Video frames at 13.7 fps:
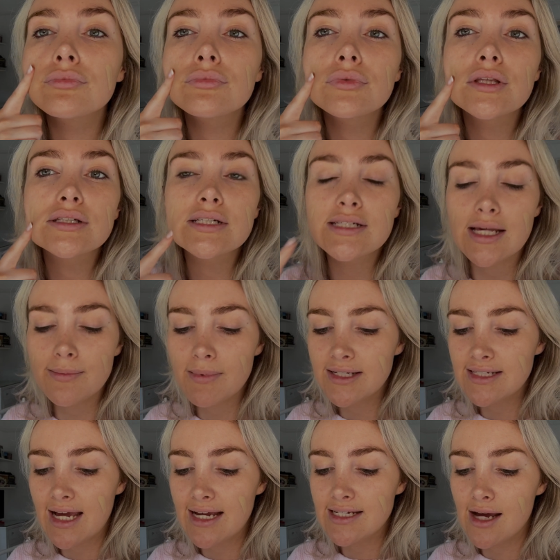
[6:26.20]
This is like my
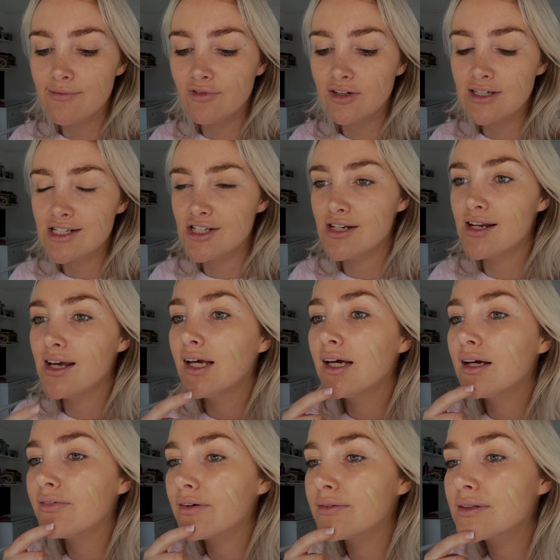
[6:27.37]
daytime foundation.
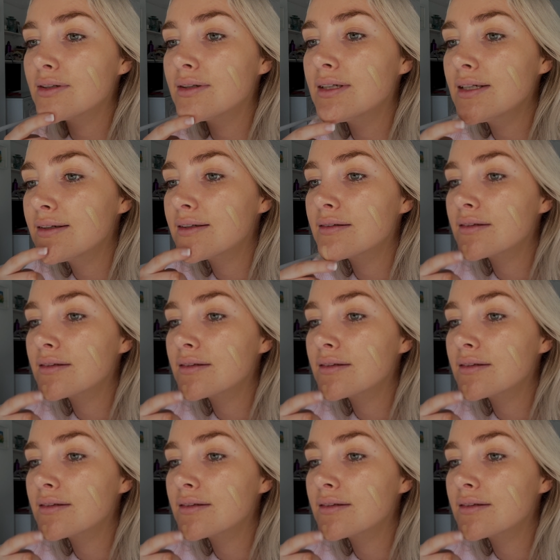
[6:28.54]
If I was going